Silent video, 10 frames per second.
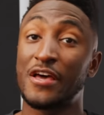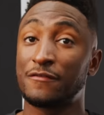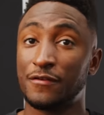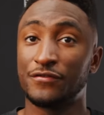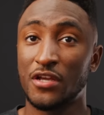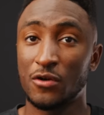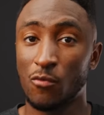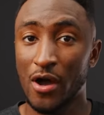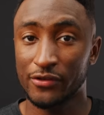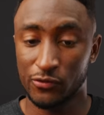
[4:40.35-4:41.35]
at 15
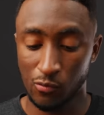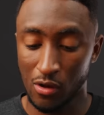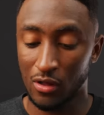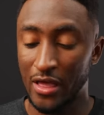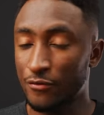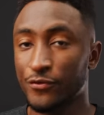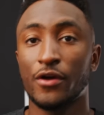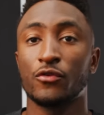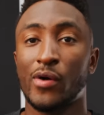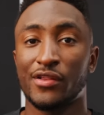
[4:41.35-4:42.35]
watts, while every
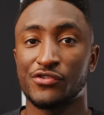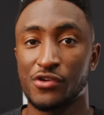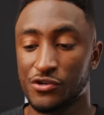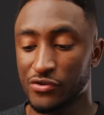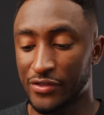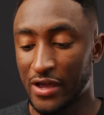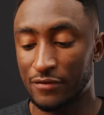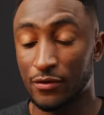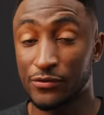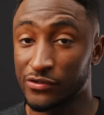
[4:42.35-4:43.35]
other wireless charger on the
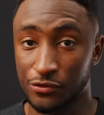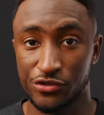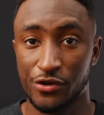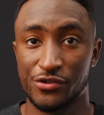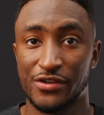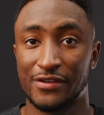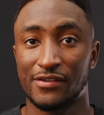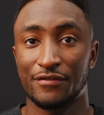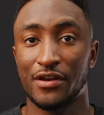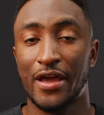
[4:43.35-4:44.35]
iPhone still charges at
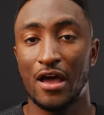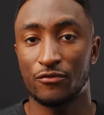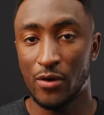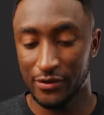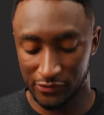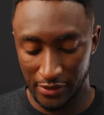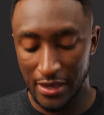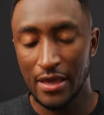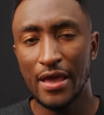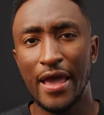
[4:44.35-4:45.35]
7.5 watts.
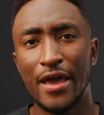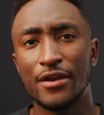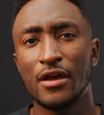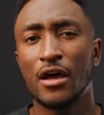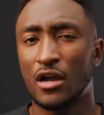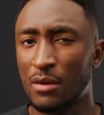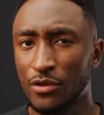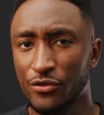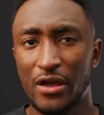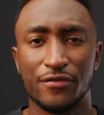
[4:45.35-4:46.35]
And a couple
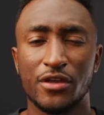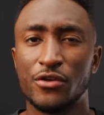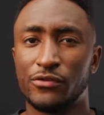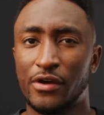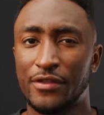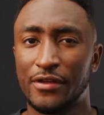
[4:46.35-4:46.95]
other FAQs on